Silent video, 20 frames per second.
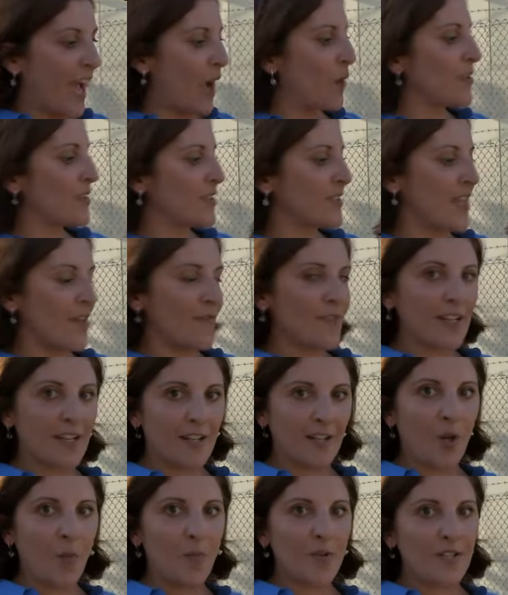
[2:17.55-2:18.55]
That was seven
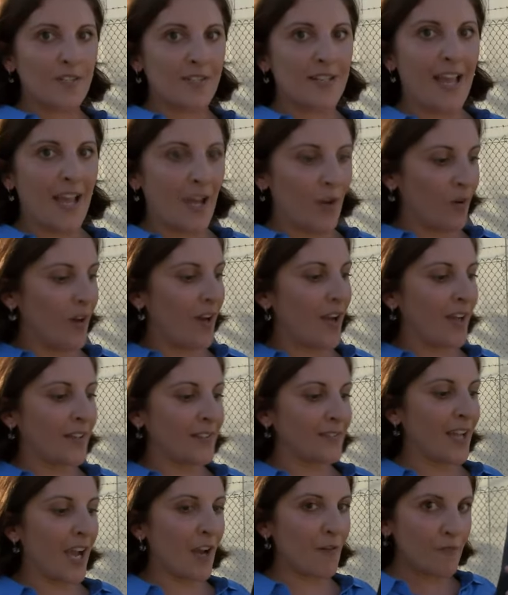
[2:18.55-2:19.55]
kilometres an hour,
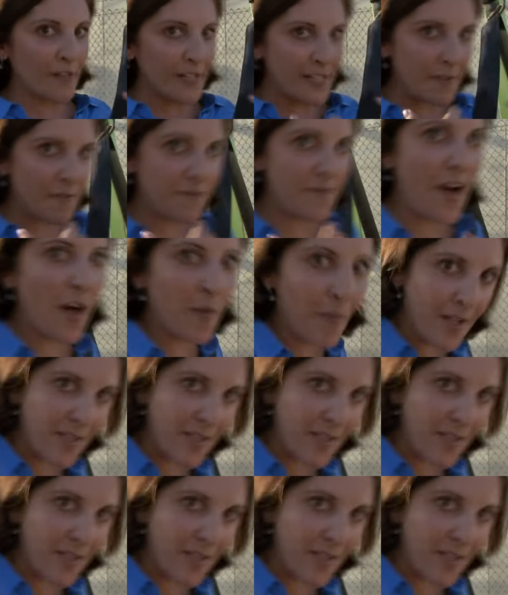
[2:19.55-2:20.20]
and I really felt